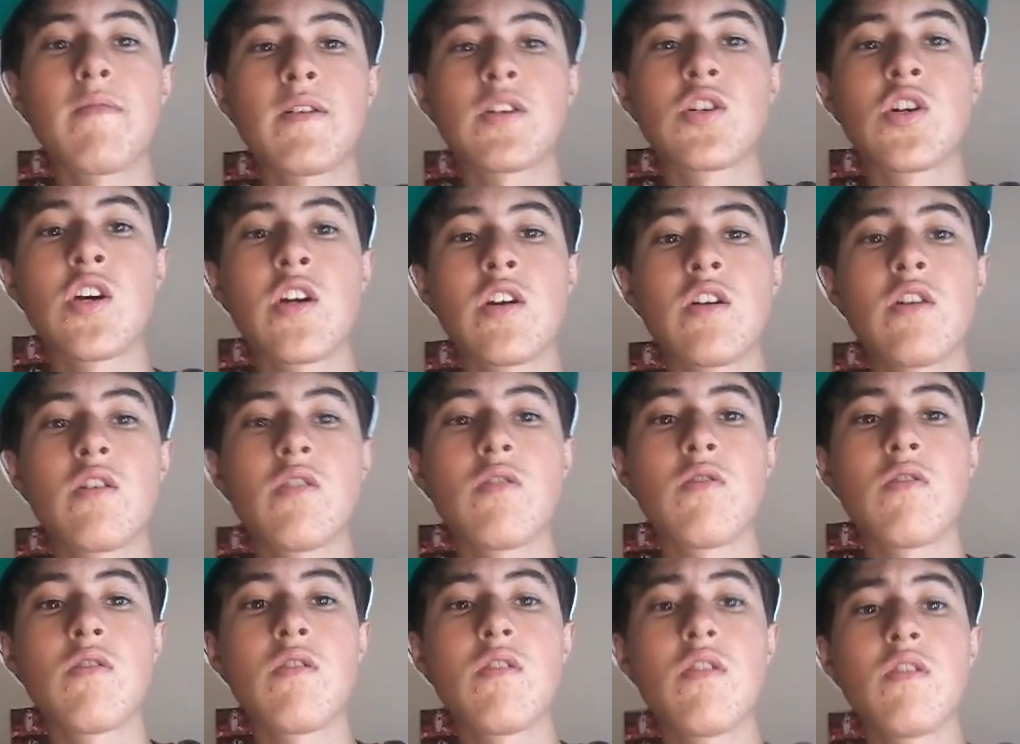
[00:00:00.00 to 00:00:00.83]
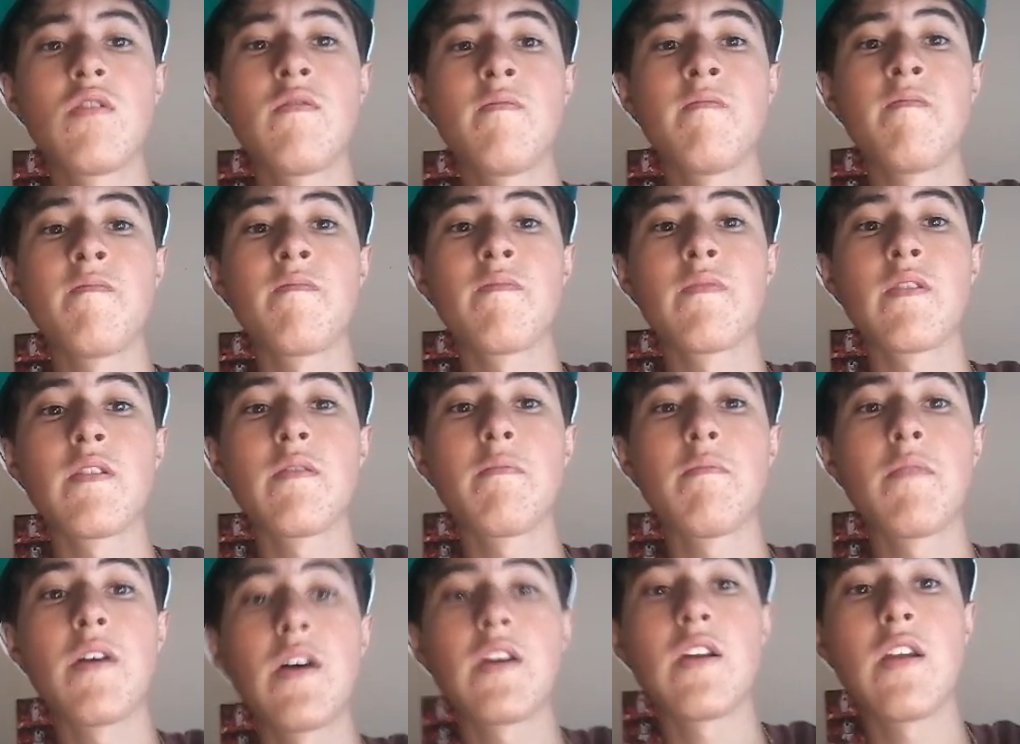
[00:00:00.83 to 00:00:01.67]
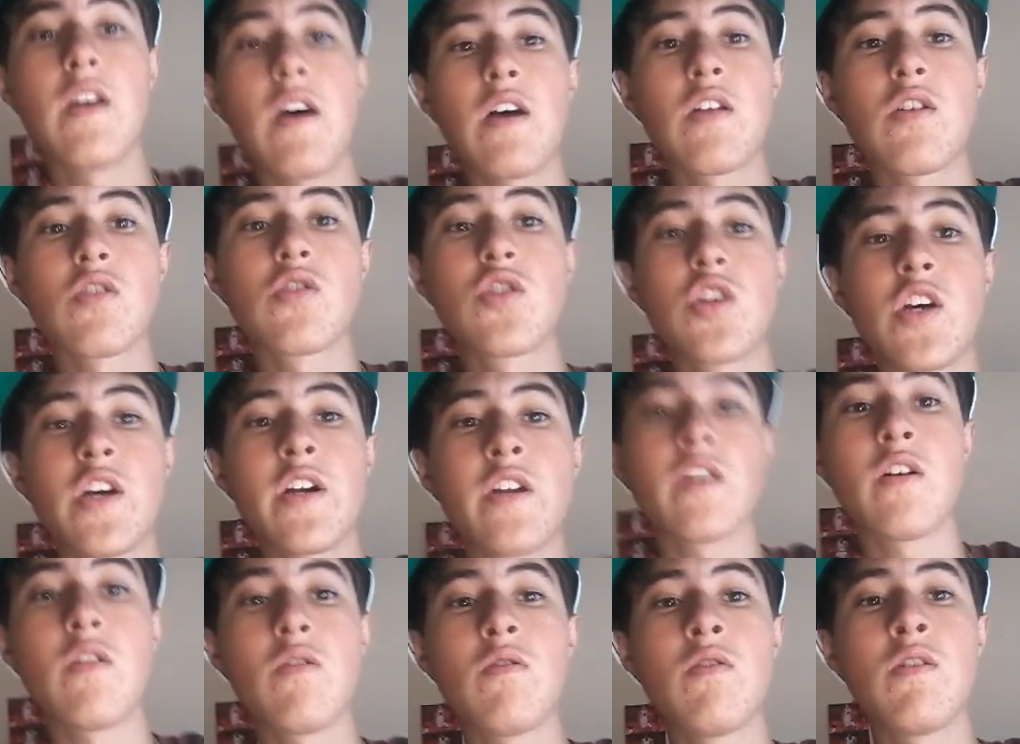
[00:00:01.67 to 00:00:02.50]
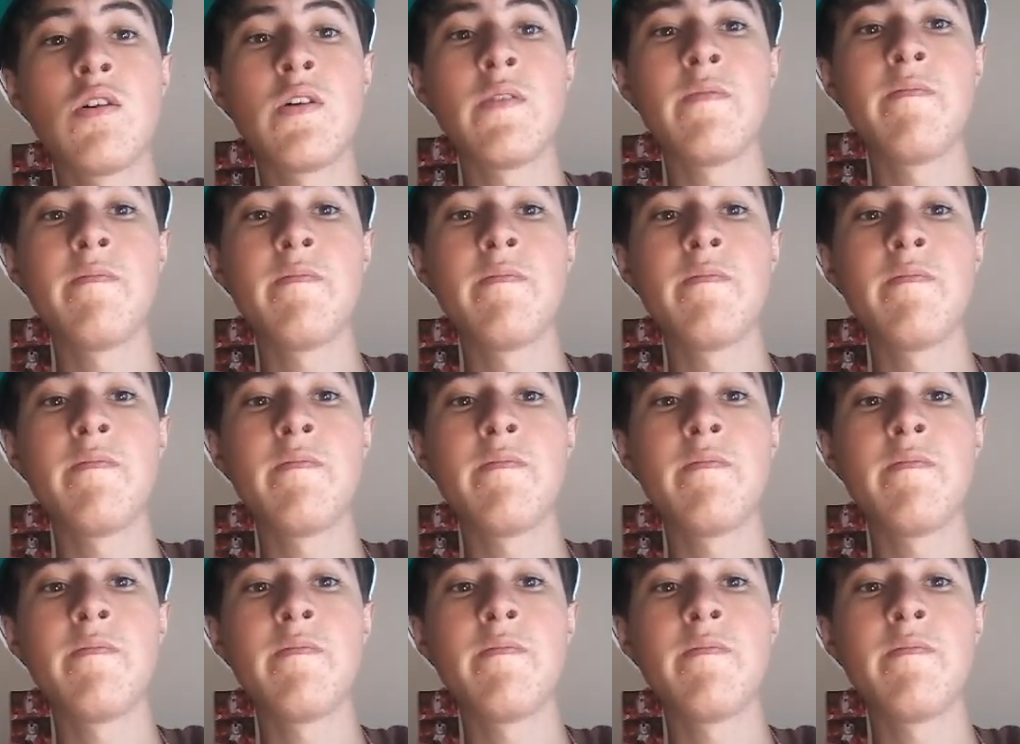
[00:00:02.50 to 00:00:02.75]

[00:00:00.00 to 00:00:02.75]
to my channel, my other channel.